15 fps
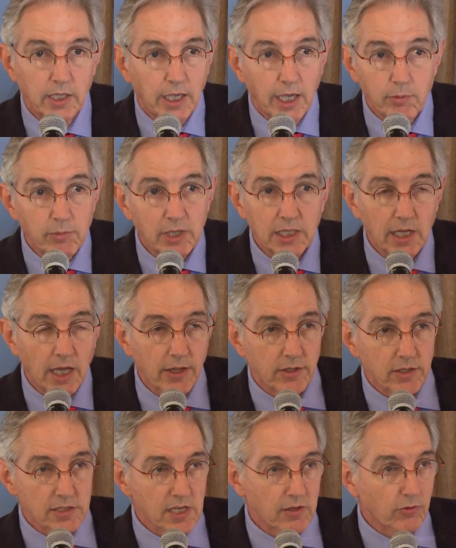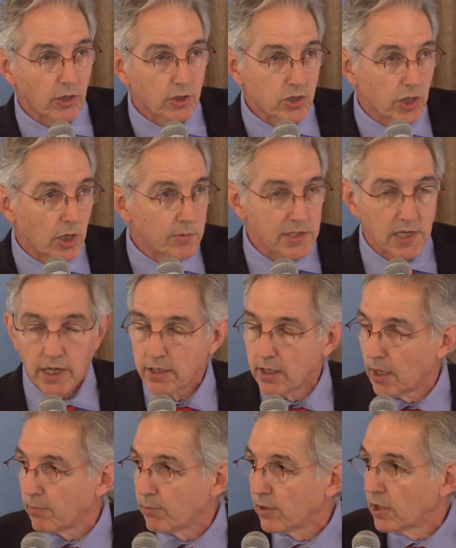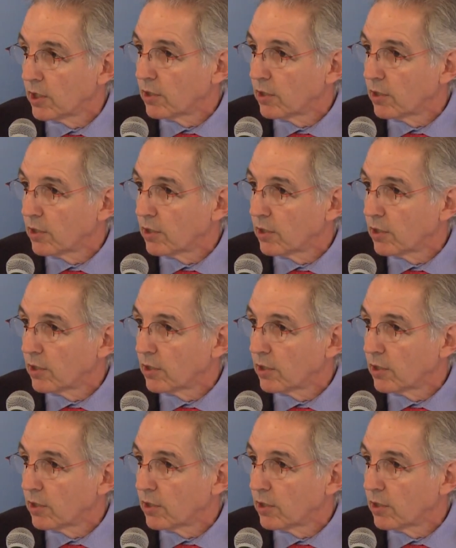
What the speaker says: and many others have got jobs lined up